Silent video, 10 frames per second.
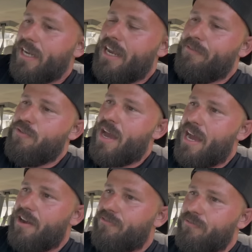If you
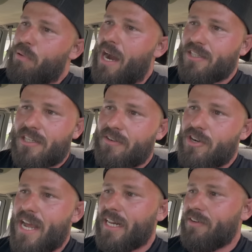have positive
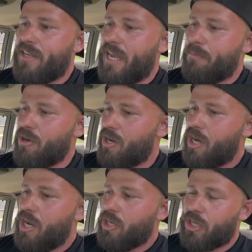or negative camber,
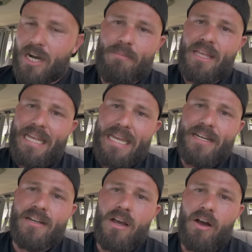you're gonna be
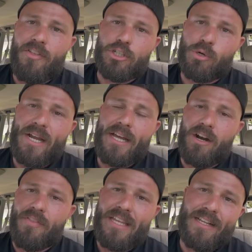eating the tread
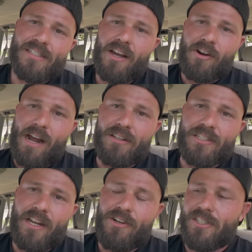on the inside or
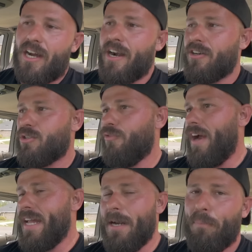outside of your tire. So if
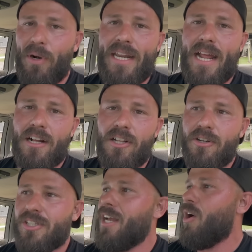I can get it pretty dang
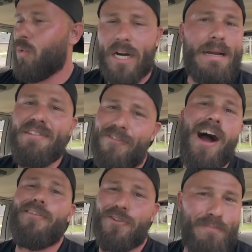close, we're gonna be
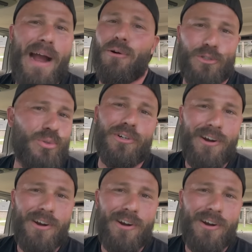fine for the power tour,